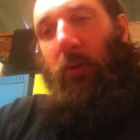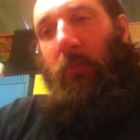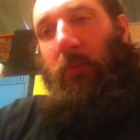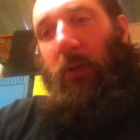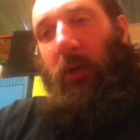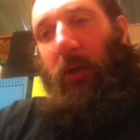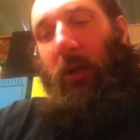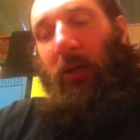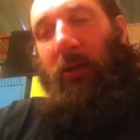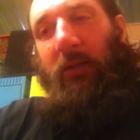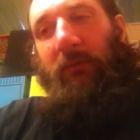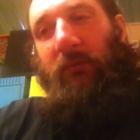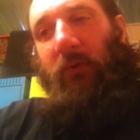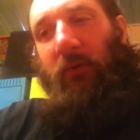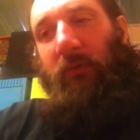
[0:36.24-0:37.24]
but I
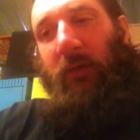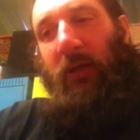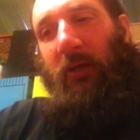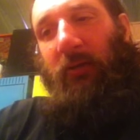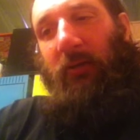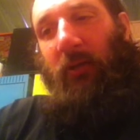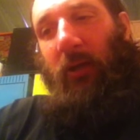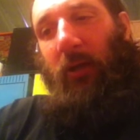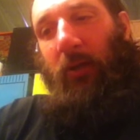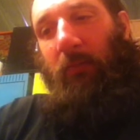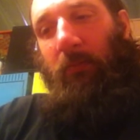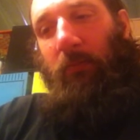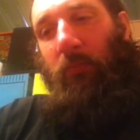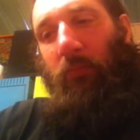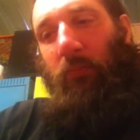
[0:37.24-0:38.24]
left off last
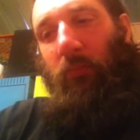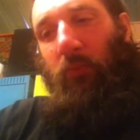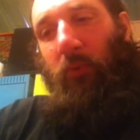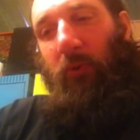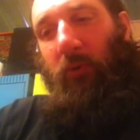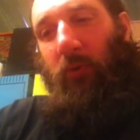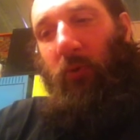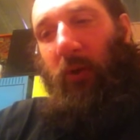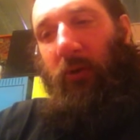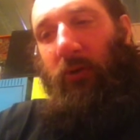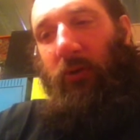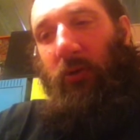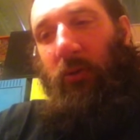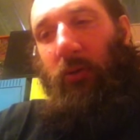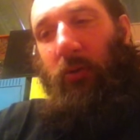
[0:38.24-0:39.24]
time with a
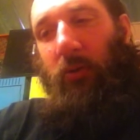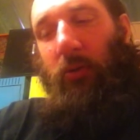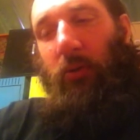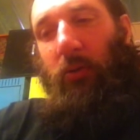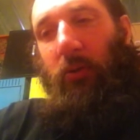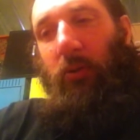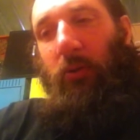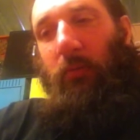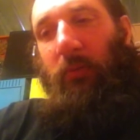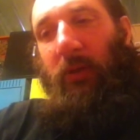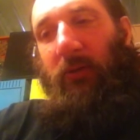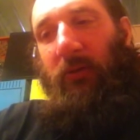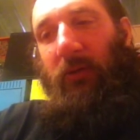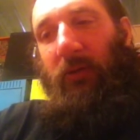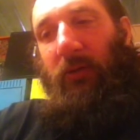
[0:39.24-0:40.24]
question,
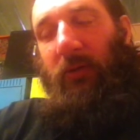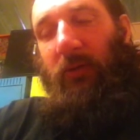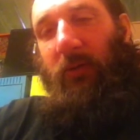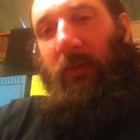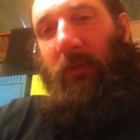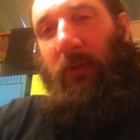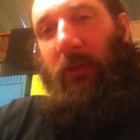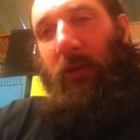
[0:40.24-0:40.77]
basically something